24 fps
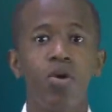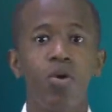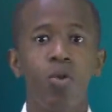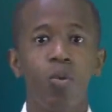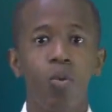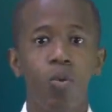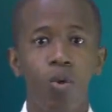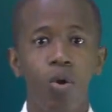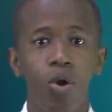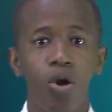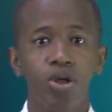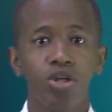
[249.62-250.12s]

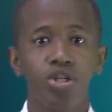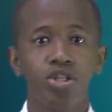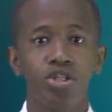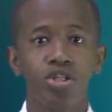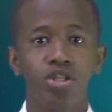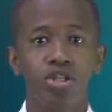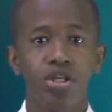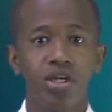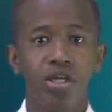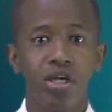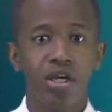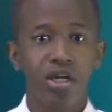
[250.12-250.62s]

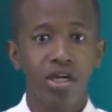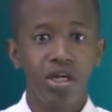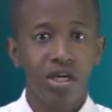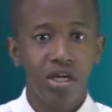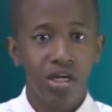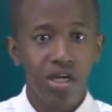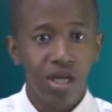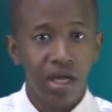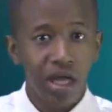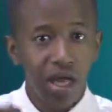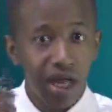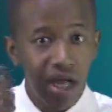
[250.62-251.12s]
wash
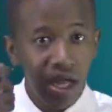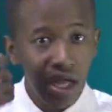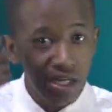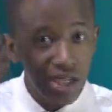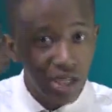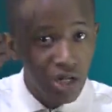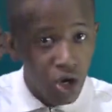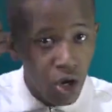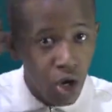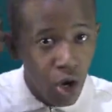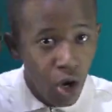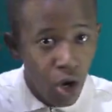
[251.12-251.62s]
and
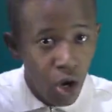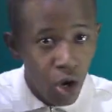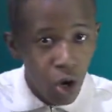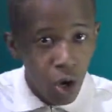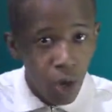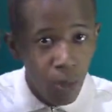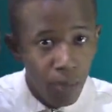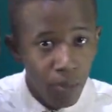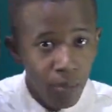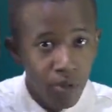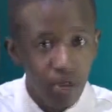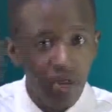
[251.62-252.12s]

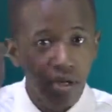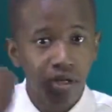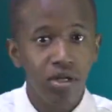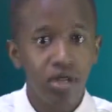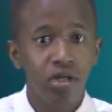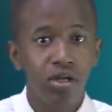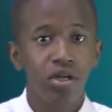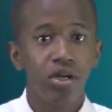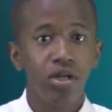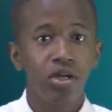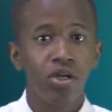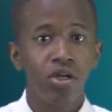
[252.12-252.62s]
comb
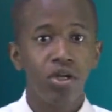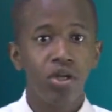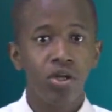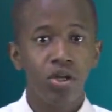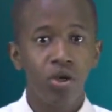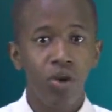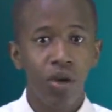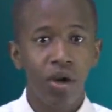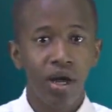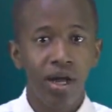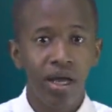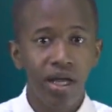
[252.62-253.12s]

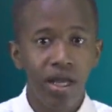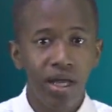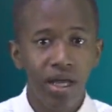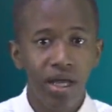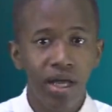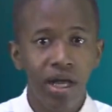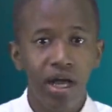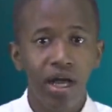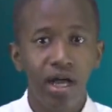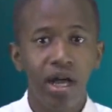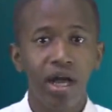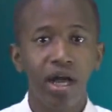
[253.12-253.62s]
your
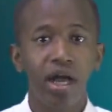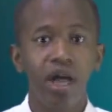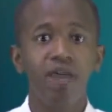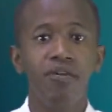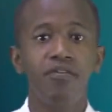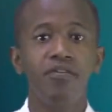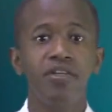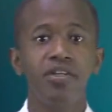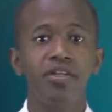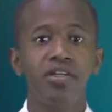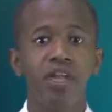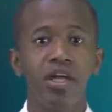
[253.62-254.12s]
hair
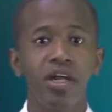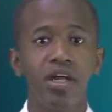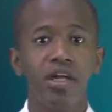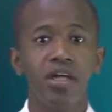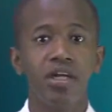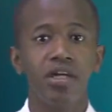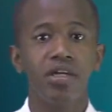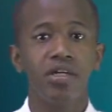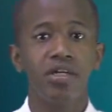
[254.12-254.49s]
every day.